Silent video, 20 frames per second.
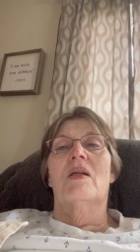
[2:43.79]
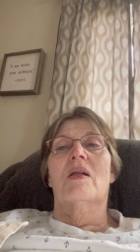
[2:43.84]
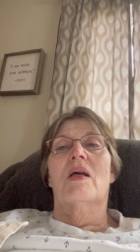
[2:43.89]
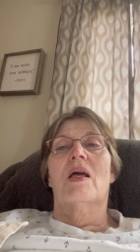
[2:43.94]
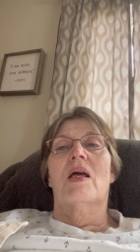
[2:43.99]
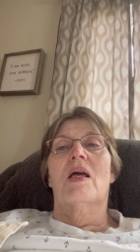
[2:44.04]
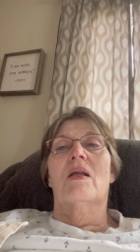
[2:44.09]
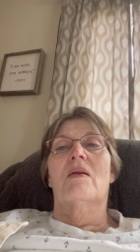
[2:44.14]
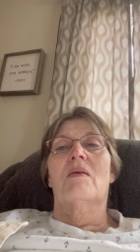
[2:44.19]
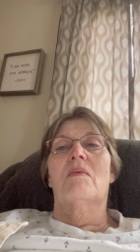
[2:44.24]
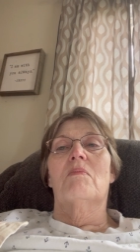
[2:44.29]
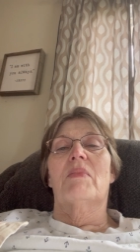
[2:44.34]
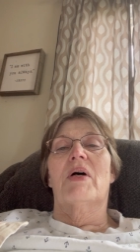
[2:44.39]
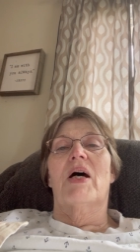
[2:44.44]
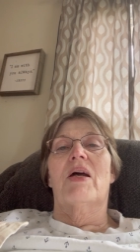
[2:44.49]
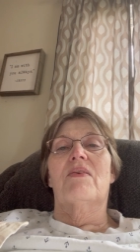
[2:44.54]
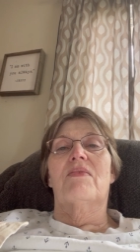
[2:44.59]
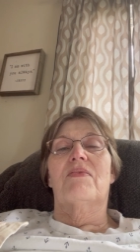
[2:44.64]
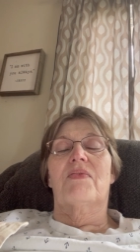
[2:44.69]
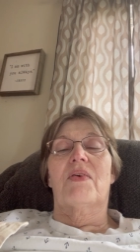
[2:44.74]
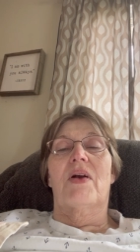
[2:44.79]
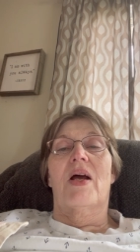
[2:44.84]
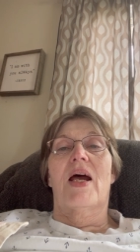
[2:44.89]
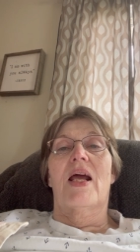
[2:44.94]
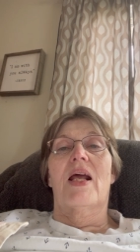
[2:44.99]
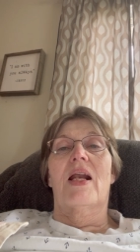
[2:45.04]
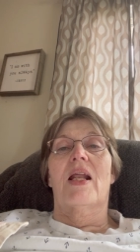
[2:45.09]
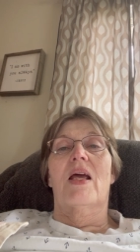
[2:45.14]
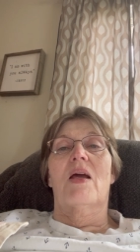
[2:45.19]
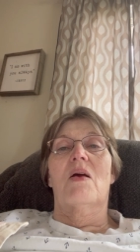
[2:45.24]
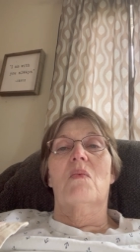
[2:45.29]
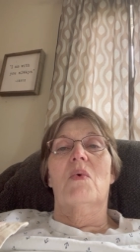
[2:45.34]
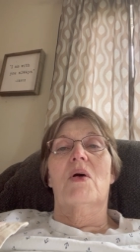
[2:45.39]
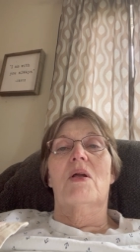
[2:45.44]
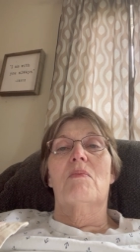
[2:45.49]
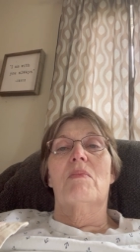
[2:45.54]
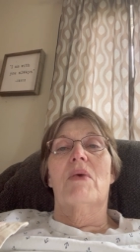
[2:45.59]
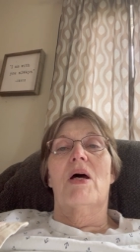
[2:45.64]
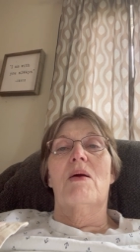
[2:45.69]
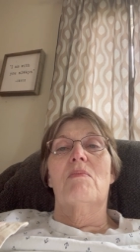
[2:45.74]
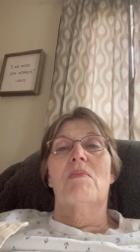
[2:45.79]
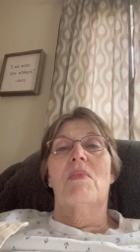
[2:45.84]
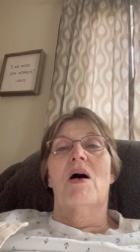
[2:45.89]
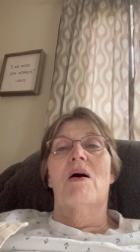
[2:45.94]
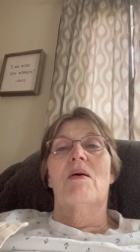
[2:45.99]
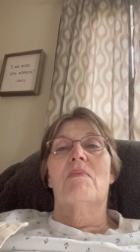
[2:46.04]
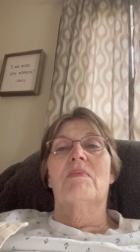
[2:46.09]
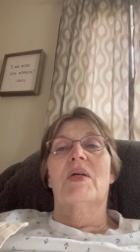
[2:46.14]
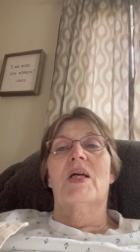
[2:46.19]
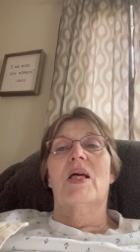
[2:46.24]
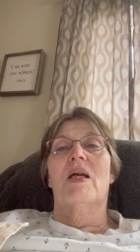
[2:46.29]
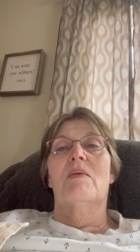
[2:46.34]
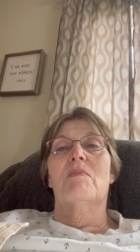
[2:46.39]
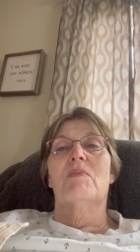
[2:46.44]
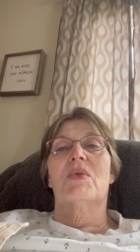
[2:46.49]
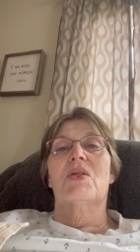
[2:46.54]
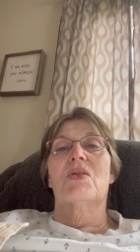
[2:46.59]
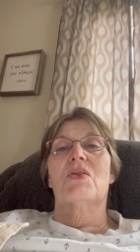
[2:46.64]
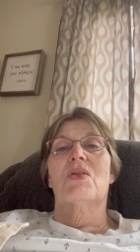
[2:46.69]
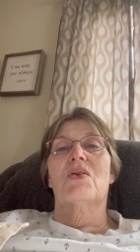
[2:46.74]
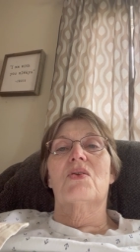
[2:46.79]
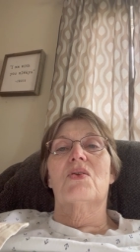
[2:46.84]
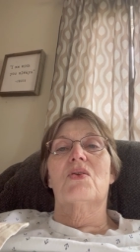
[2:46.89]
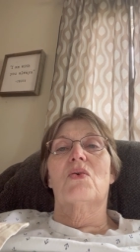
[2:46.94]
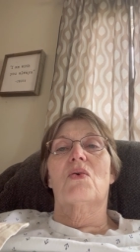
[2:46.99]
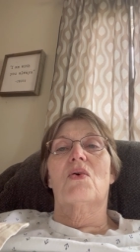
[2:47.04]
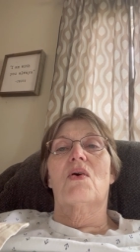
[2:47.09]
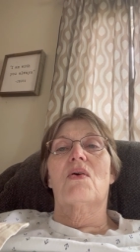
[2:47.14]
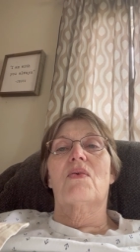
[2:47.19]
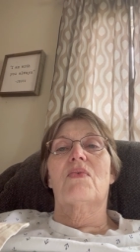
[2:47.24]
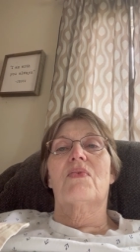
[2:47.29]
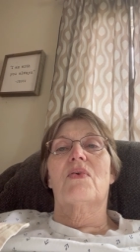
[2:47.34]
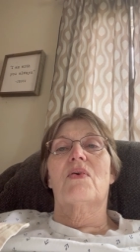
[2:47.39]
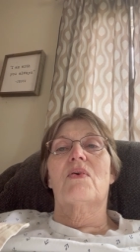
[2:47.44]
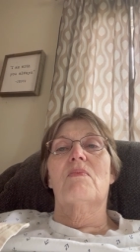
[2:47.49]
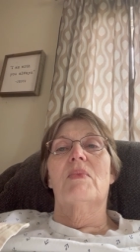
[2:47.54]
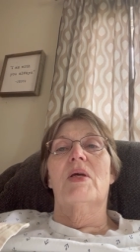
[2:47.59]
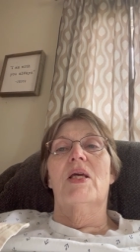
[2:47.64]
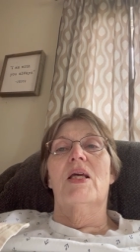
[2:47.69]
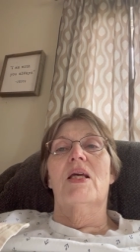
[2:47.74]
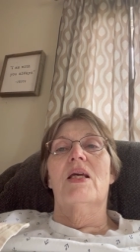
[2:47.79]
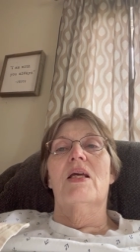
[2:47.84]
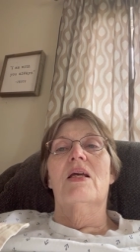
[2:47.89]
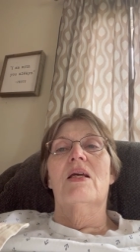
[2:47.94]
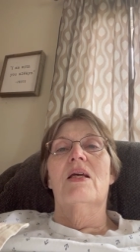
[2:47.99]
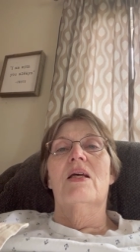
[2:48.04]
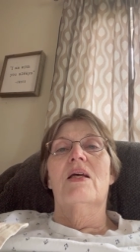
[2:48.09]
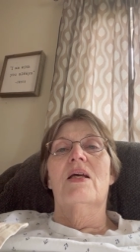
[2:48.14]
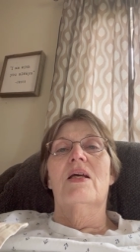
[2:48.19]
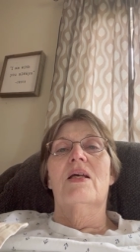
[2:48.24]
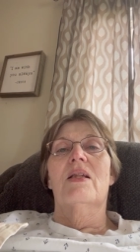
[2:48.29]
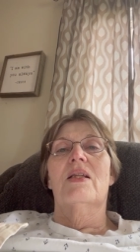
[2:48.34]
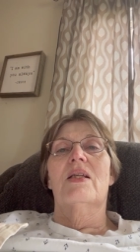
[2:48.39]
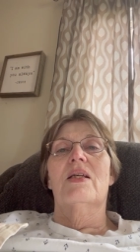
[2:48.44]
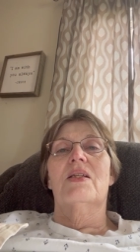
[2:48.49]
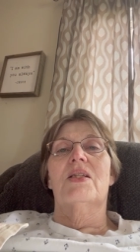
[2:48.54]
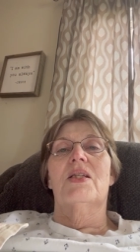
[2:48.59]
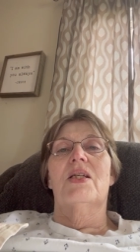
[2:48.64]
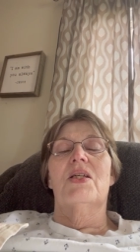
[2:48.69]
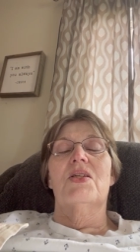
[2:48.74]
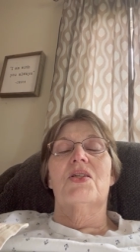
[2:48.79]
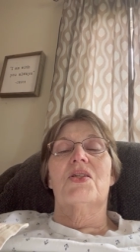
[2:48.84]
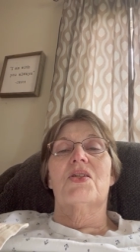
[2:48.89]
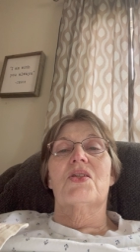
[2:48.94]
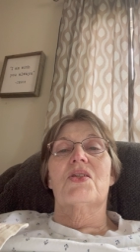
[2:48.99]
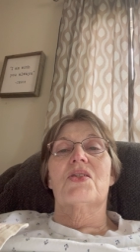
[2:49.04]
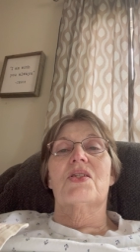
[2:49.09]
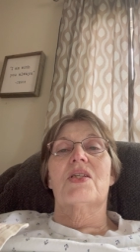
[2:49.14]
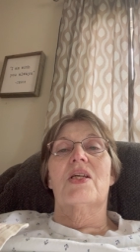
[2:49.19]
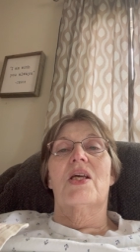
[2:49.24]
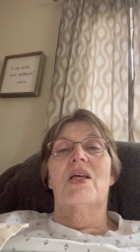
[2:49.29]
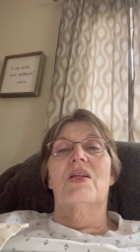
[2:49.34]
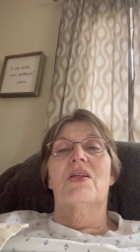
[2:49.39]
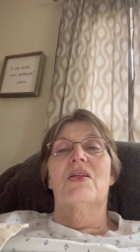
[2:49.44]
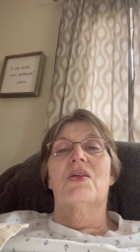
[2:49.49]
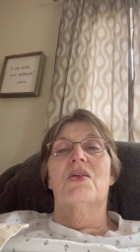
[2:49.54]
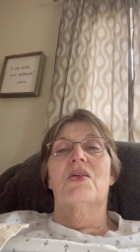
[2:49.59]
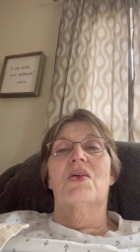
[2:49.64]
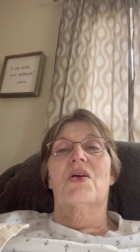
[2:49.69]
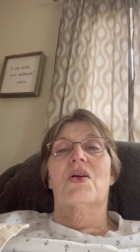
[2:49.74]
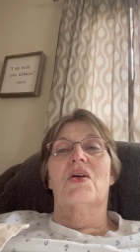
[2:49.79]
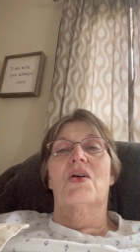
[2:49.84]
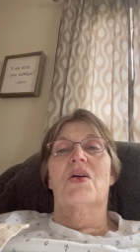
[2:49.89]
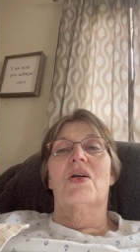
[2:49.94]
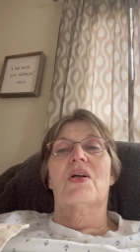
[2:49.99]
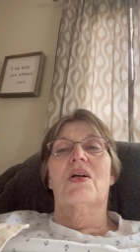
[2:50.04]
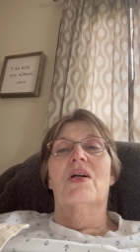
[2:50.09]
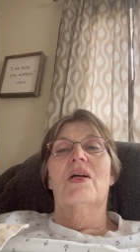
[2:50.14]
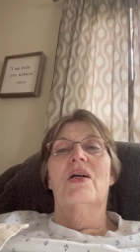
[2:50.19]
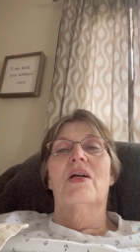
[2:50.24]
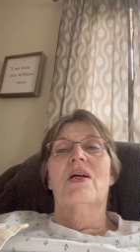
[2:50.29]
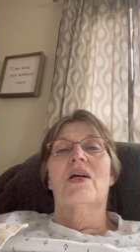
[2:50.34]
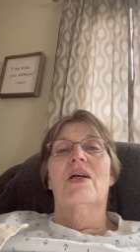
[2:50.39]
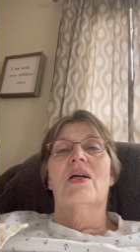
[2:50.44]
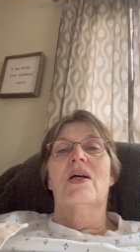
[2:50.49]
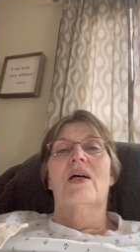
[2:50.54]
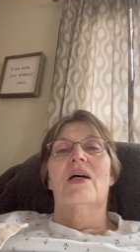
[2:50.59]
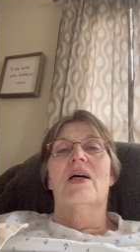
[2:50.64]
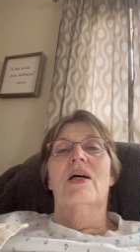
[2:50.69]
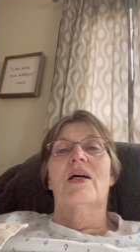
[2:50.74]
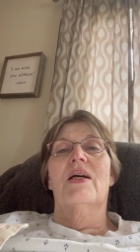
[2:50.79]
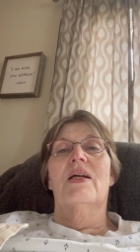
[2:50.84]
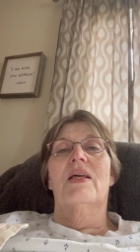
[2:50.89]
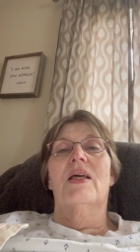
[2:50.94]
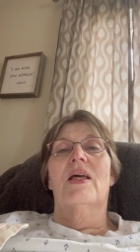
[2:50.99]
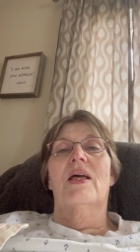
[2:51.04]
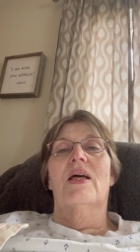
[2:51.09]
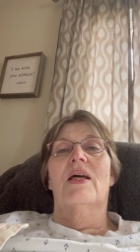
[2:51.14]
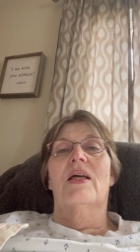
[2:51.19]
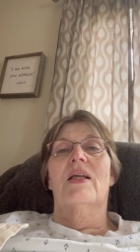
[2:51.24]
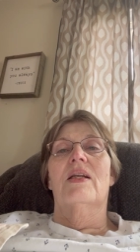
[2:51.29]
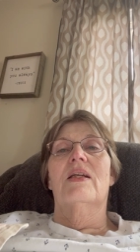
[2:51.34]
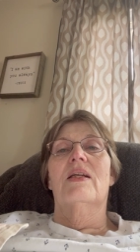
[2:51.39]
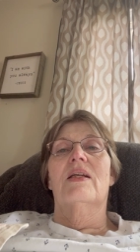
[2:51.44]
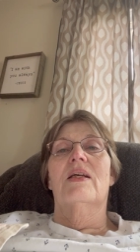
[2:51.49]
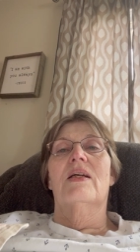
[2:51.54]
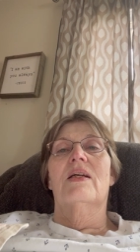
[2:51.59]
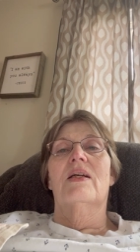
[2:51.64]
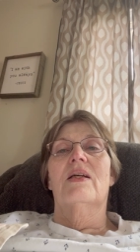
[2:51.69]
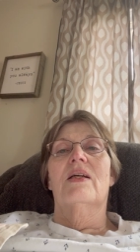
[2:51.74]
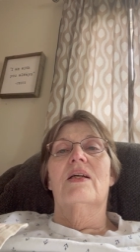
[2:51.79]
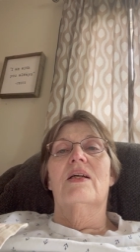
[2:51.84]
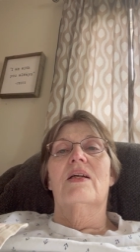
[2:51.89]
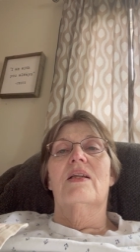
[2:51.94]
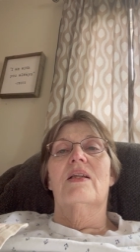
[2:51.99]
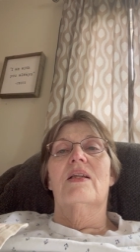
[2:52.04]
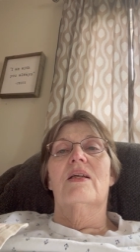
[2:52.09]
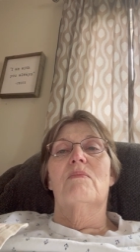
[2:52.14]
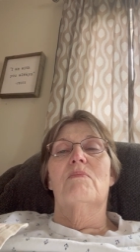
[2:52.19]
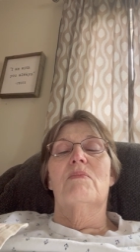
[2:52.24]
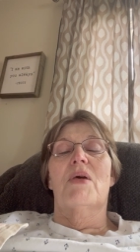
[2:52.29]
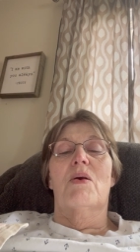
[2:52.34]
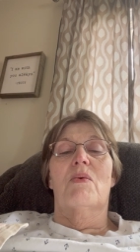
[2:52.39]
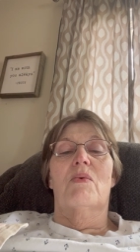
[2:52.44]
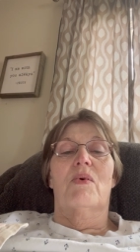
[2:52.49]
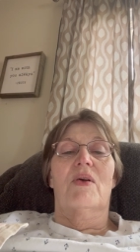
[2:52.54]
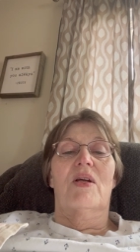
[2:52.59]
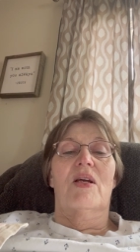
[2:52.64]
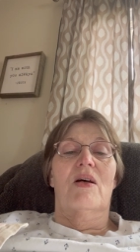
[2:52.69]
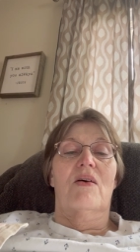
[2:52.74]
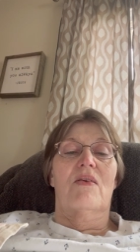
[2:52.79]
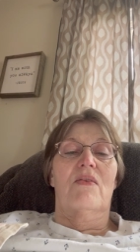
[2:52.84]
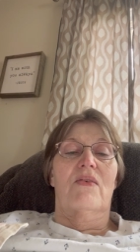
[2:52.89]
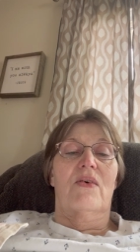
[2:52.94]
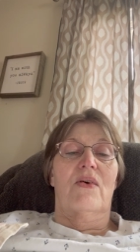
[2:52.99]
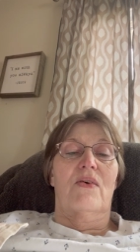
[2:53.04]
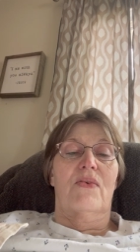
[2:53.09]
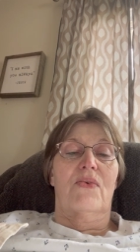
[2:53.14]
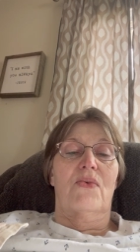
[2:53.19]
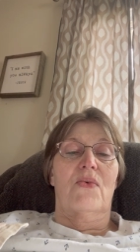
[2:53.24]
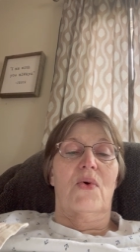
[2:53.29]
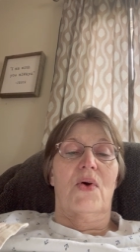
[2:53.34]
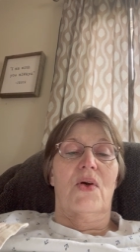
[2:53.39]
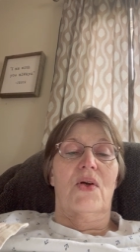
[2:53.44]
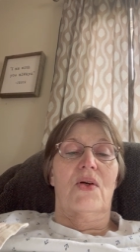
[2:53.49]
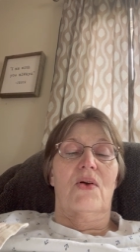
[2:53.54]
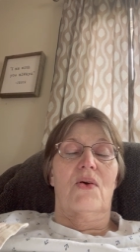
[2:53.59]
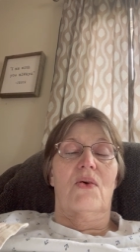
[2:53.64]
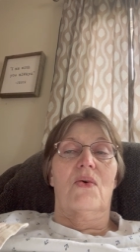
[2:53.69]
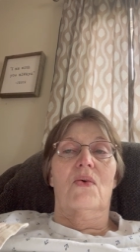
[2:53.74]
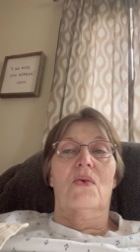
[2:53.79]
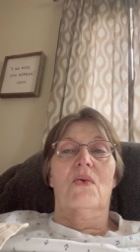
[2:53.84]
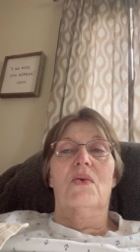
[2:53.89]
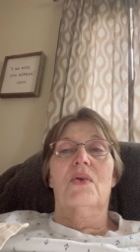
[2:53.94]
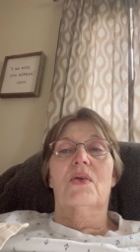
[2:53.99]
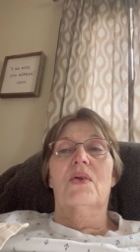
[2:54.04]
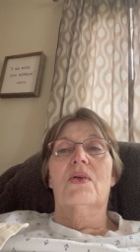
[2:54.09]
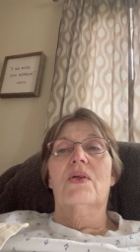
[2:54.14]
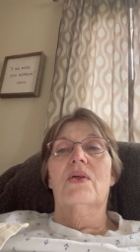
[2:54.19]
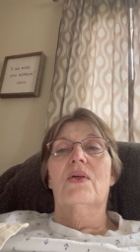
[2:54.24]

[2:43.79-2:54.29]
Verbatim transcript: and by Friday when my mom came to the door for me, the teacher said to her again, the memory of a 4-year-old,